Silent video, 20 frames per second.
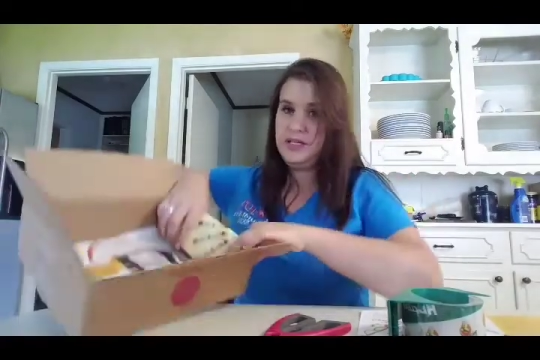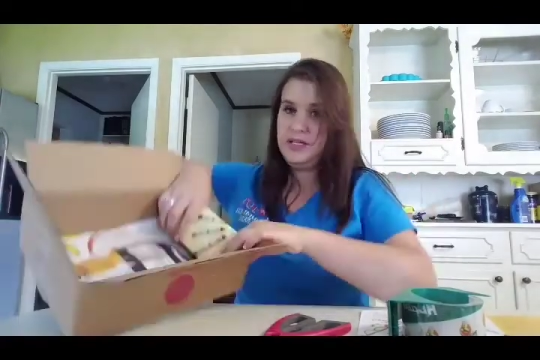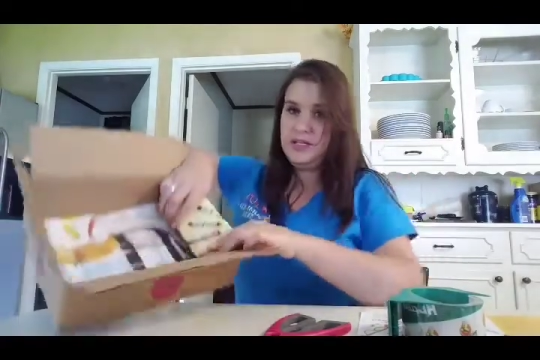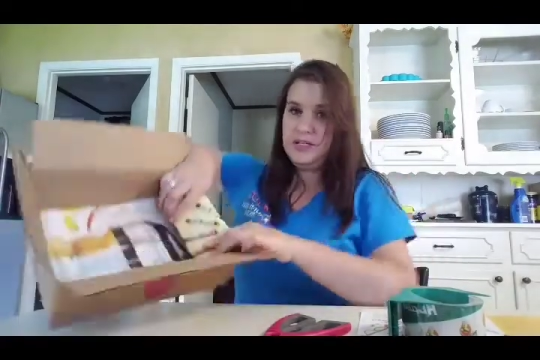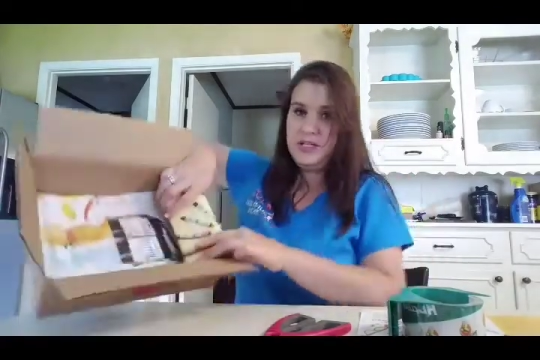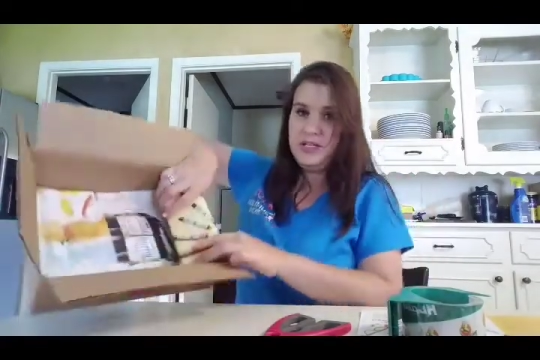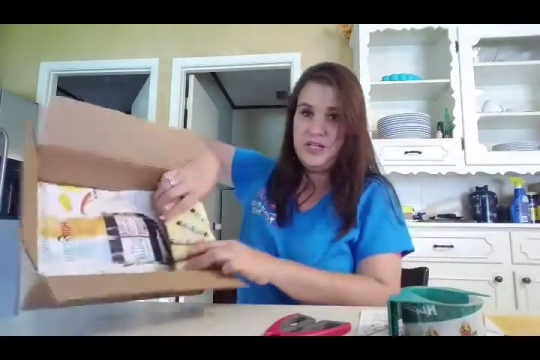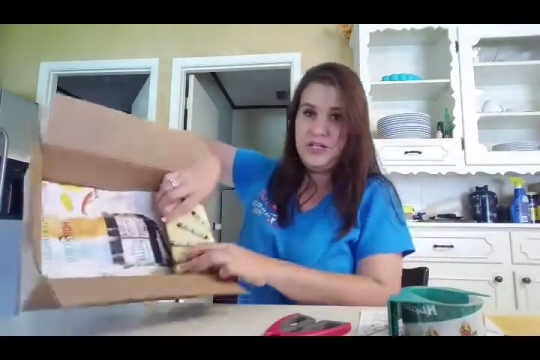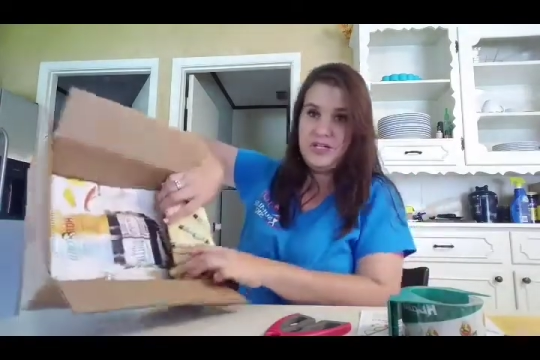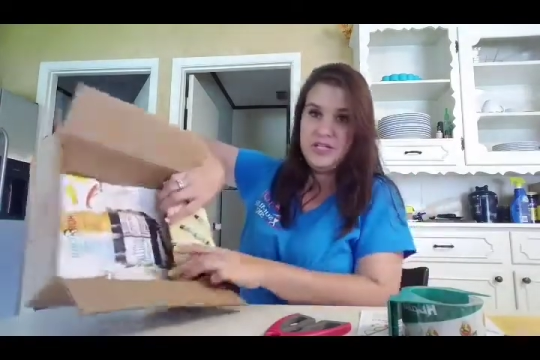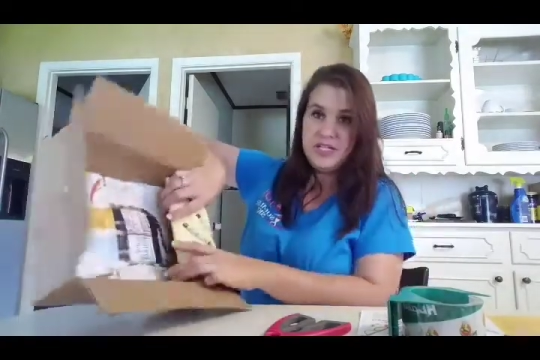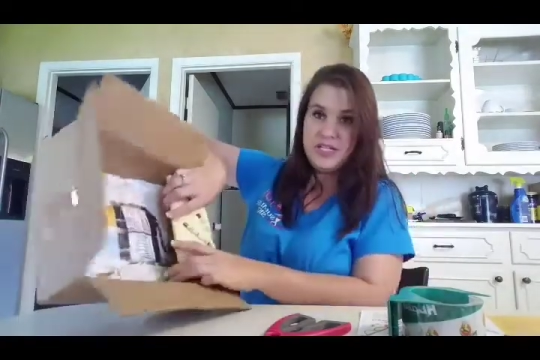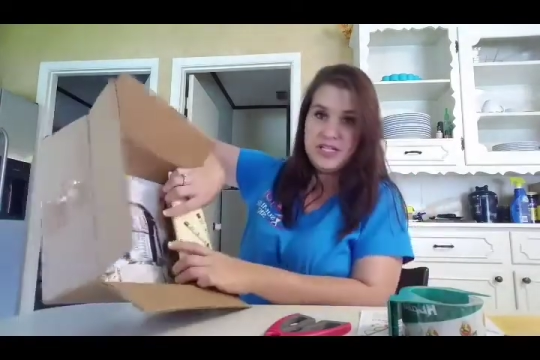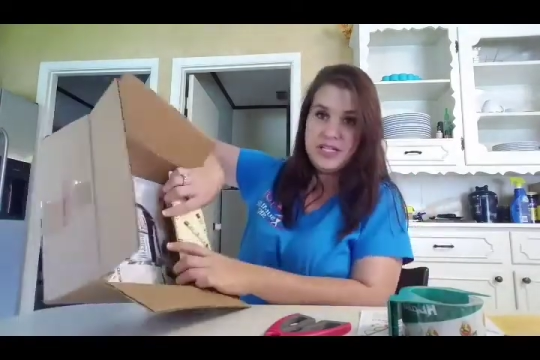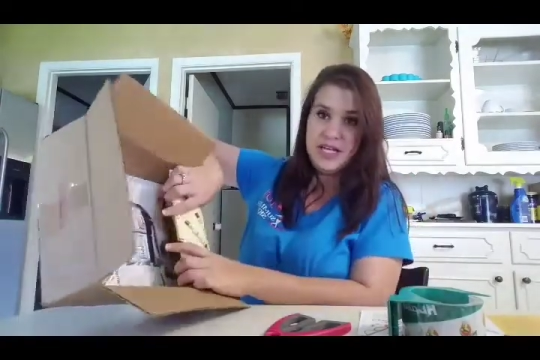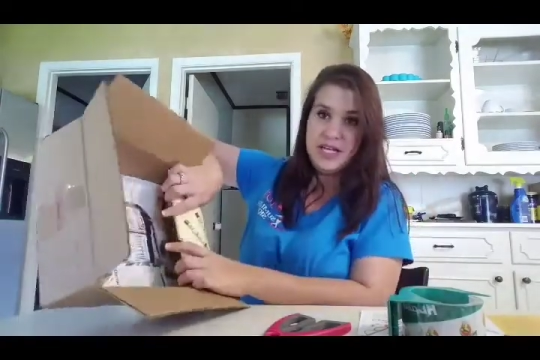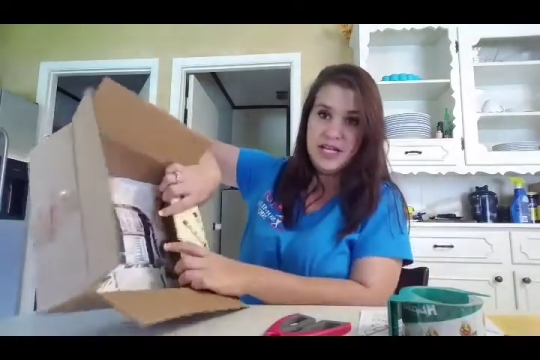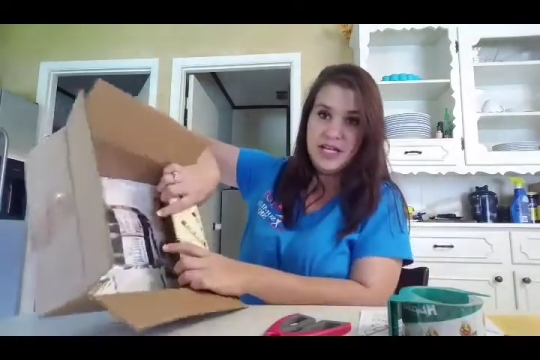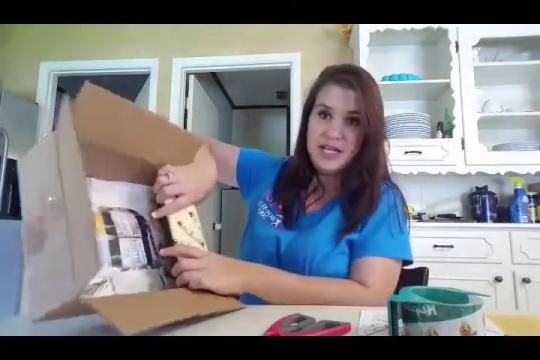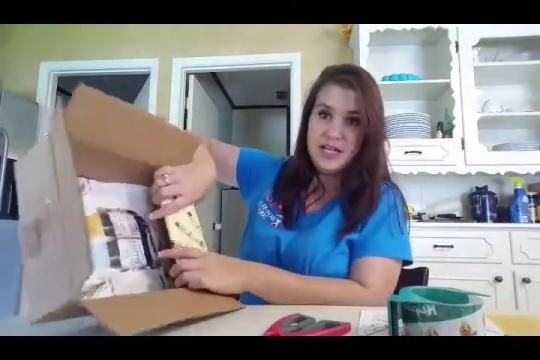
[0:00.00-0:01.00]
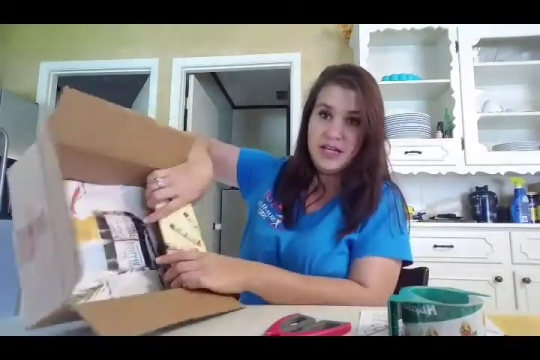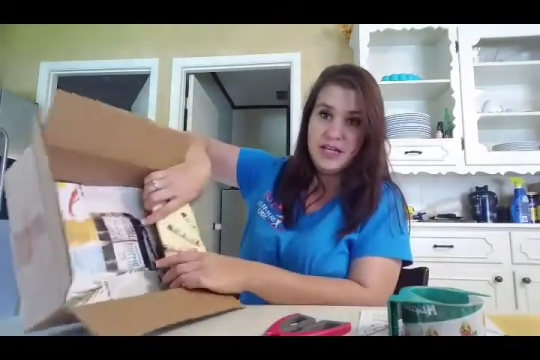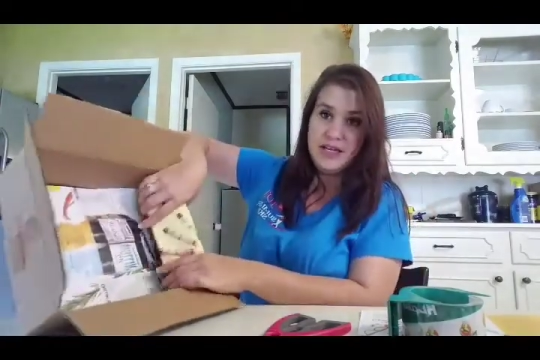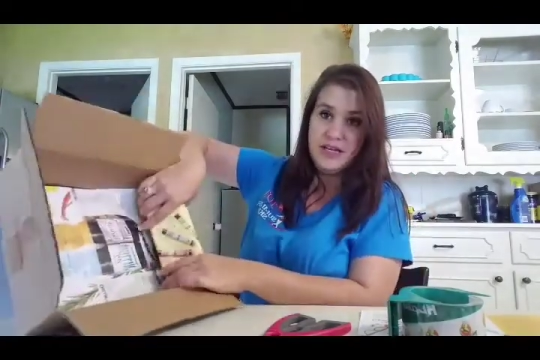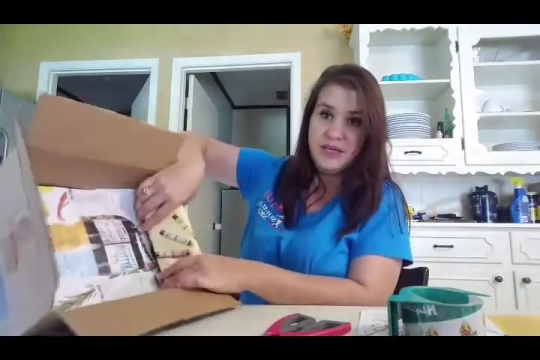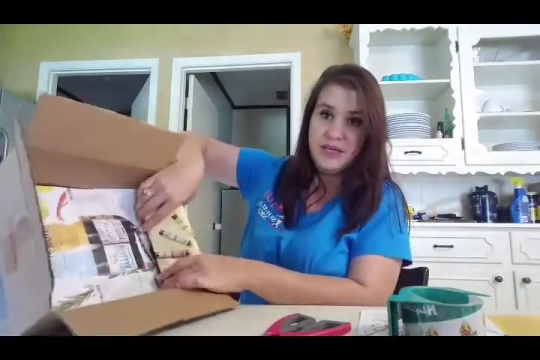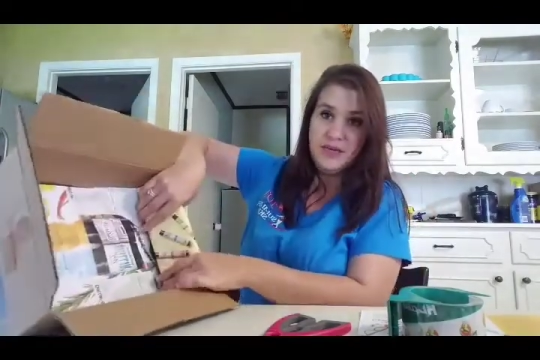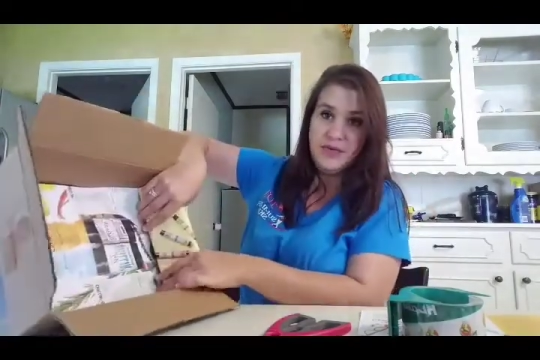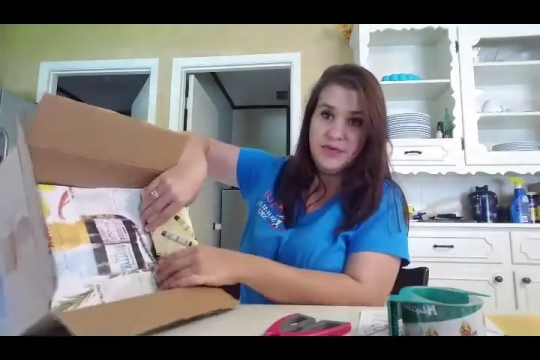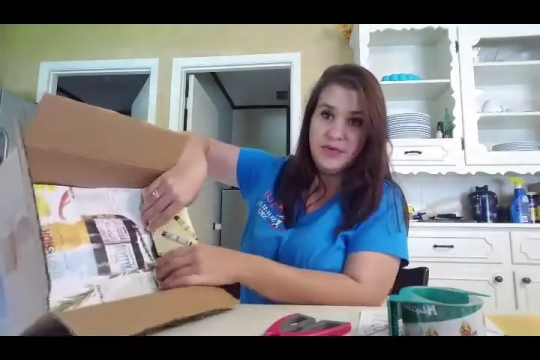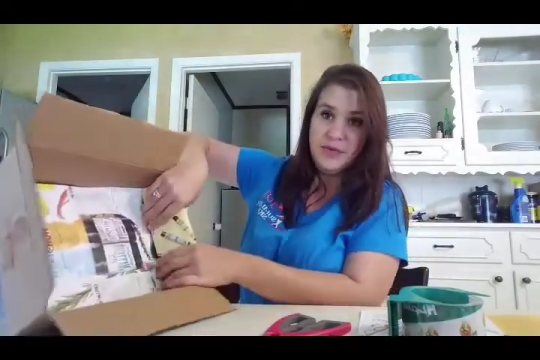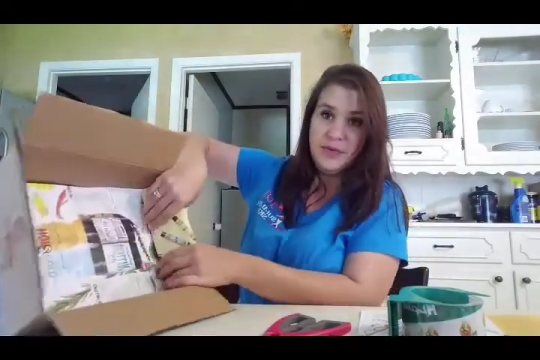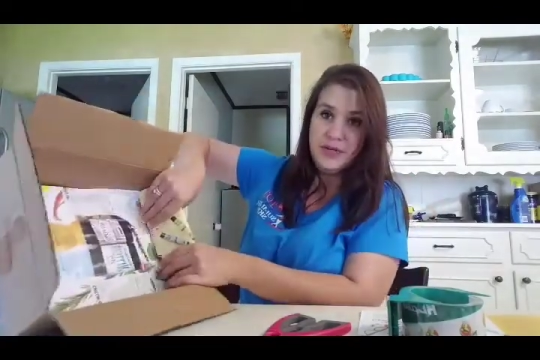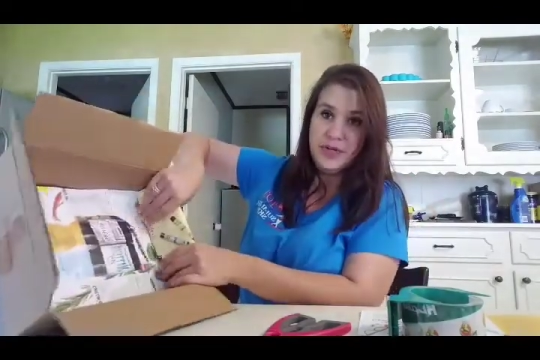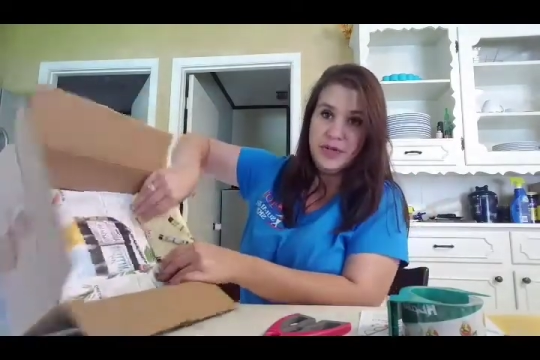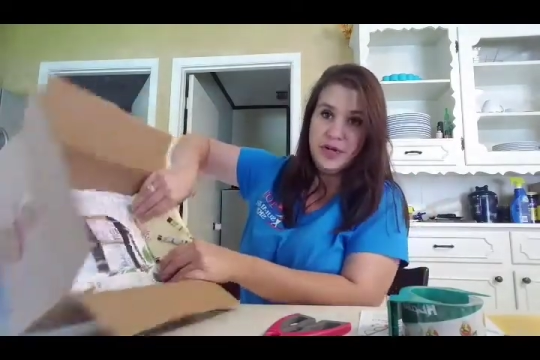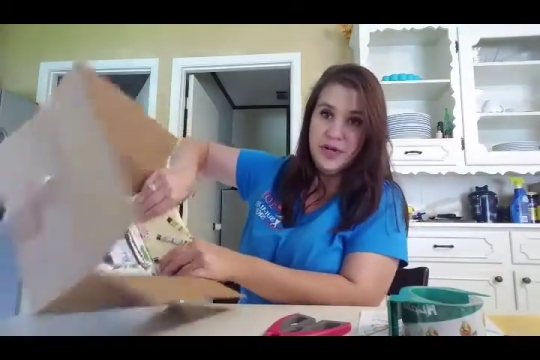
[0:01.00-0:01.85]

And you just take it, you fold it